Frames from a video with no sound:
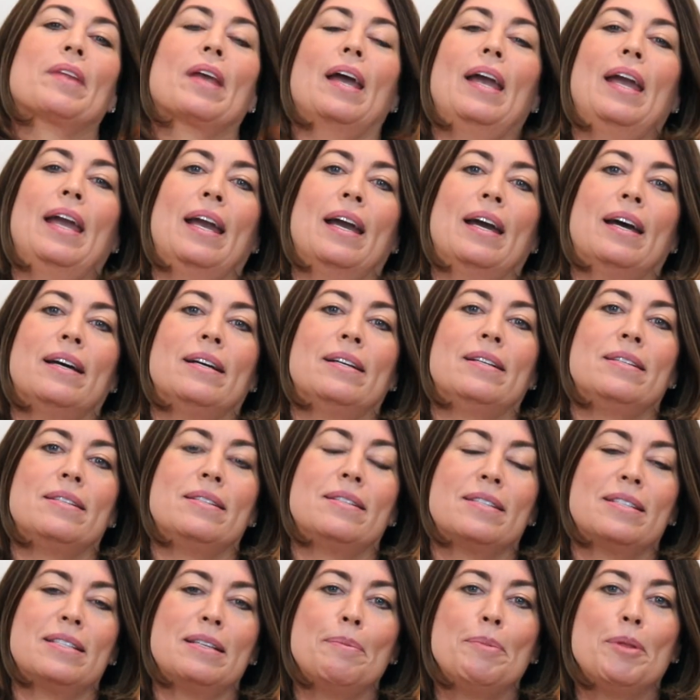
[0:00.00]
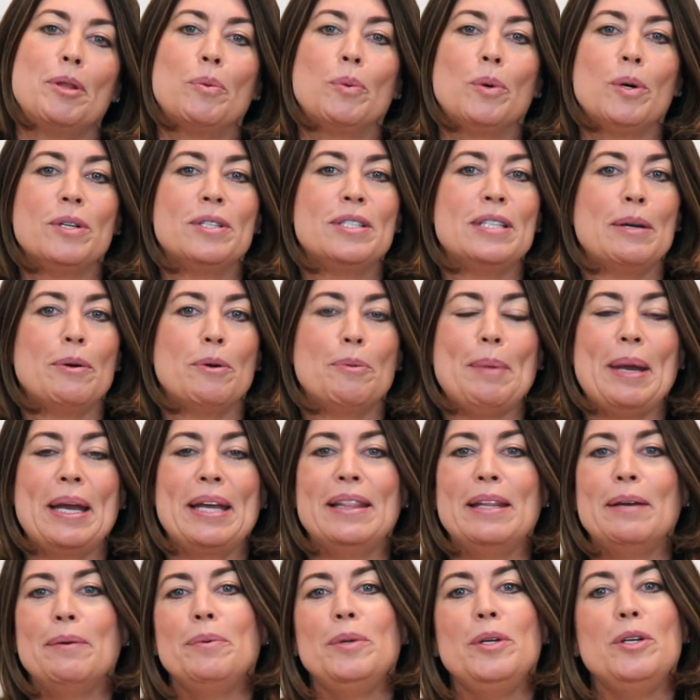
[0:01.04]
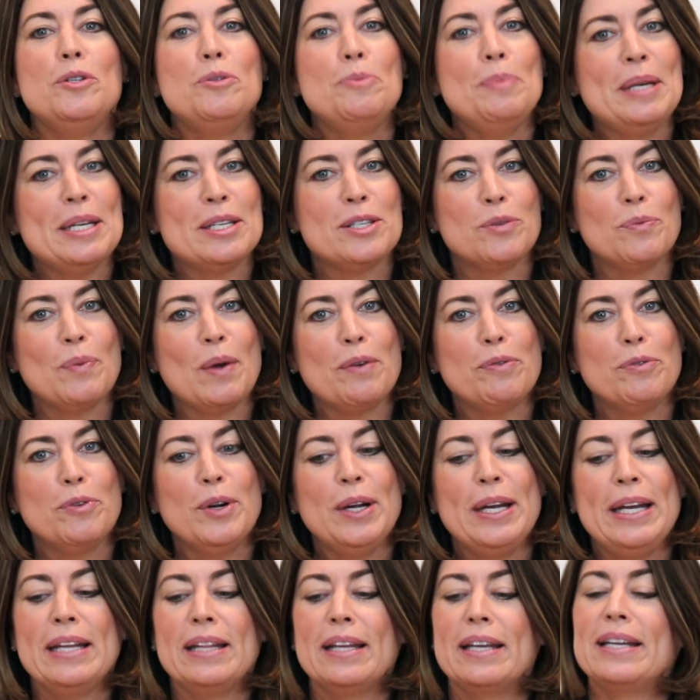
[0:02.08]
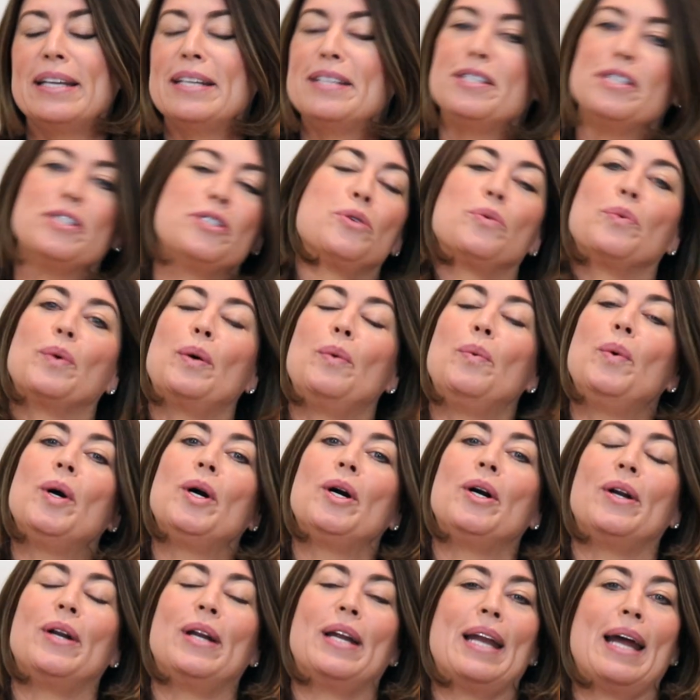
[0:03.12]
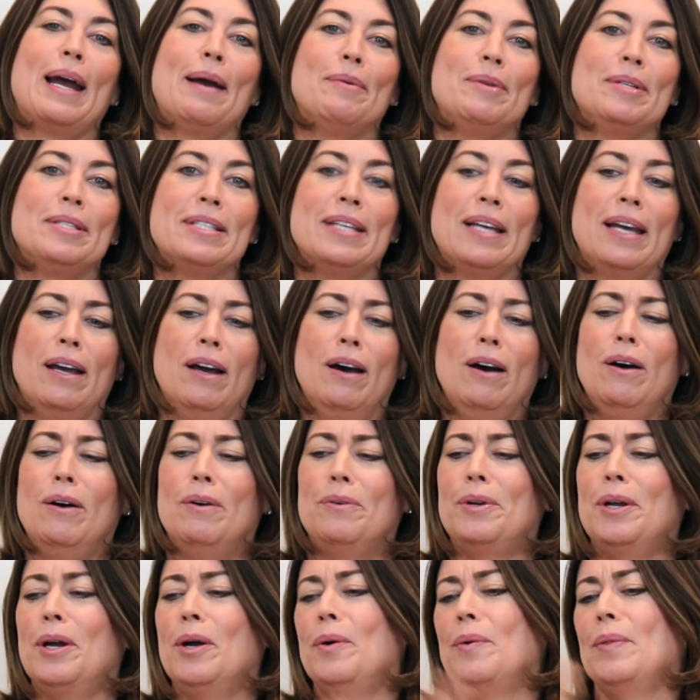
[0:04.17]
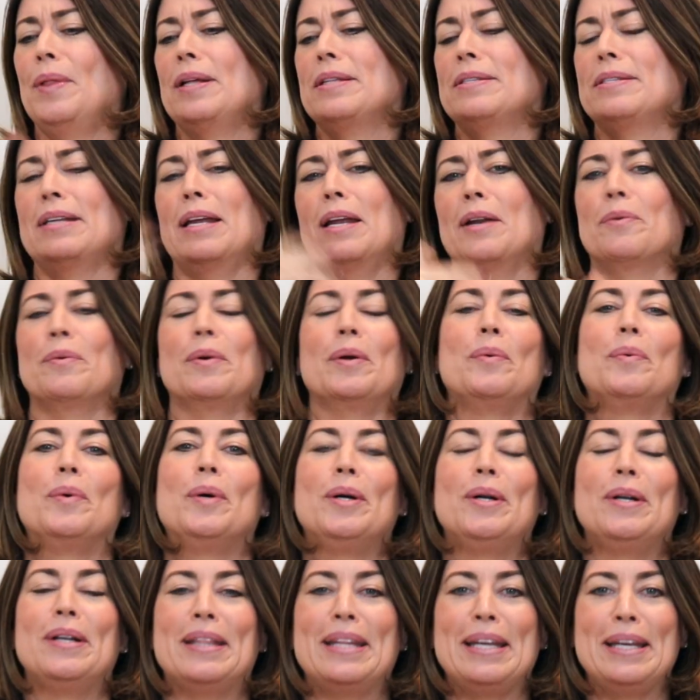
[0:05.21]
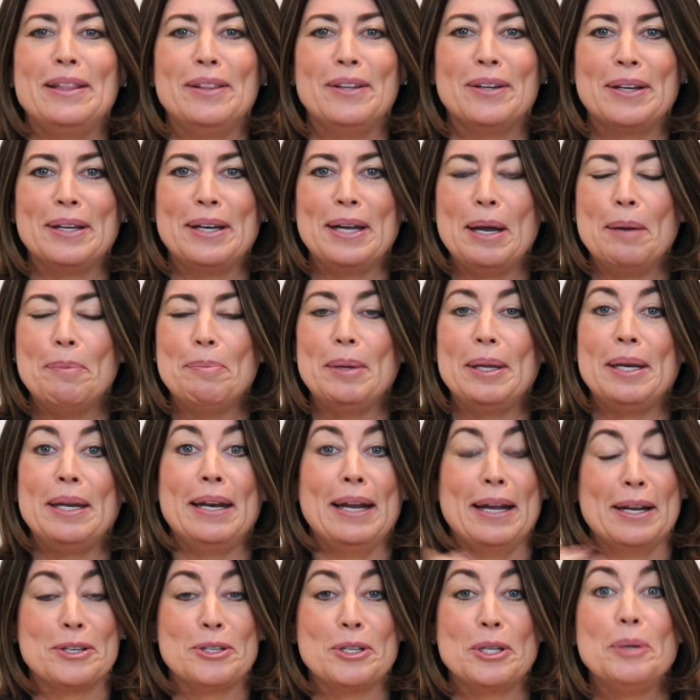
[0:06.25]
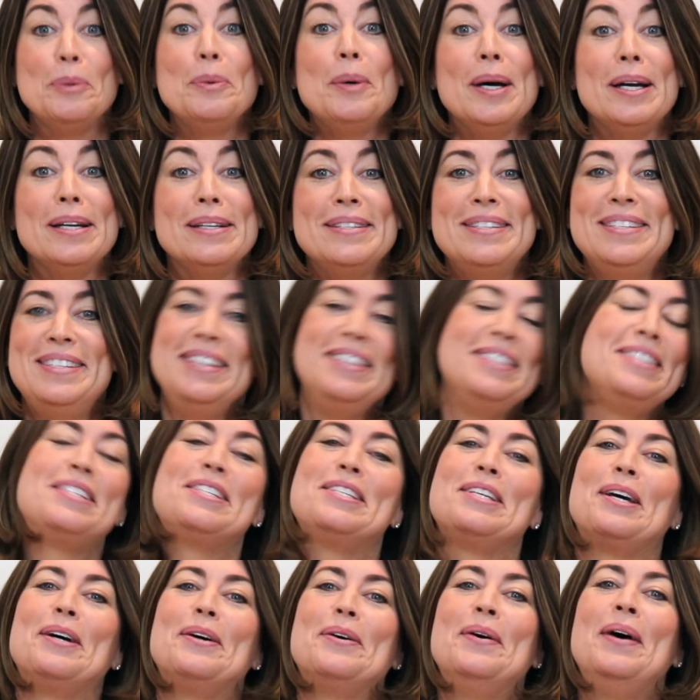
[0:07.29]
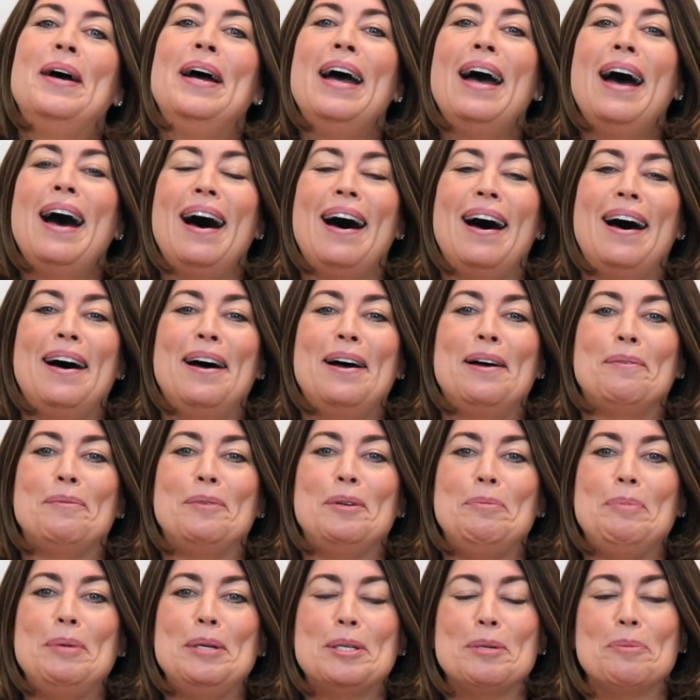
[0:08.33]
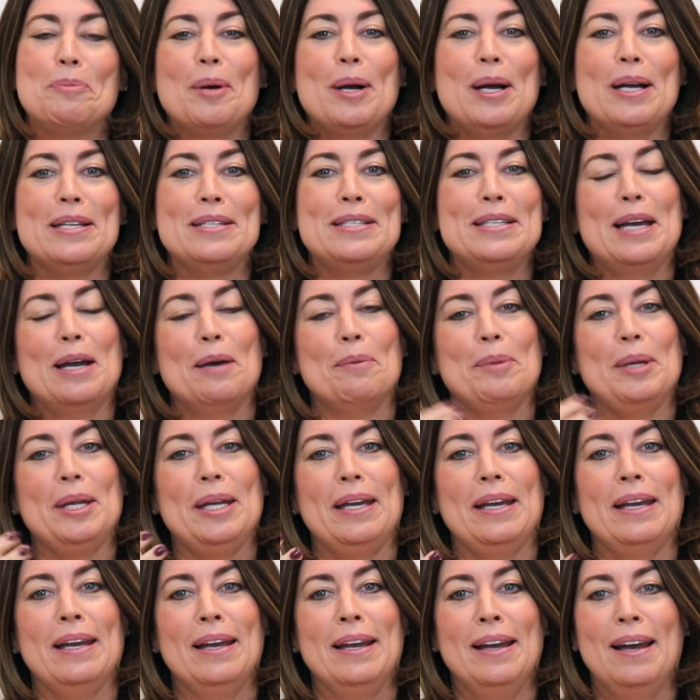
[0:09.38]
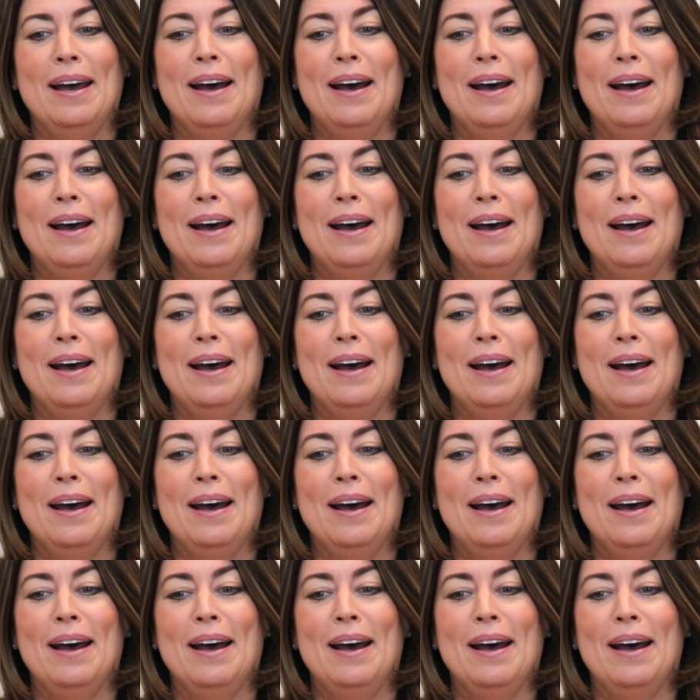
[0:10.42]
and some of the words they were making, they would use me as the referee, like, is this a real word? And I would say, oh no, that's not a real word, and they'd look it up, and it actually was. So you'd be surprised how many